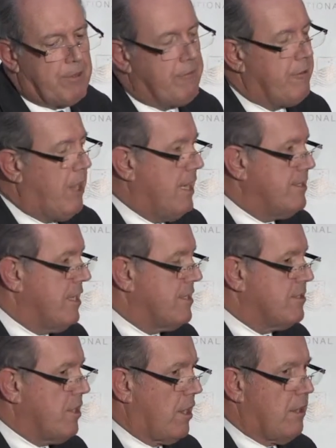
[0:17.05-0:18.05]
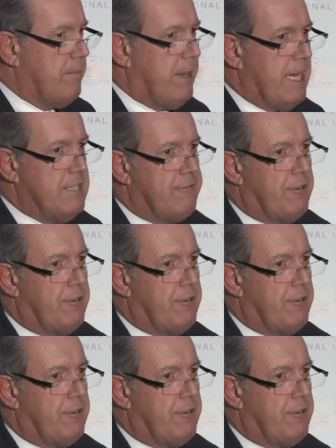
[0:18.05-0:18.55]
provides a solid base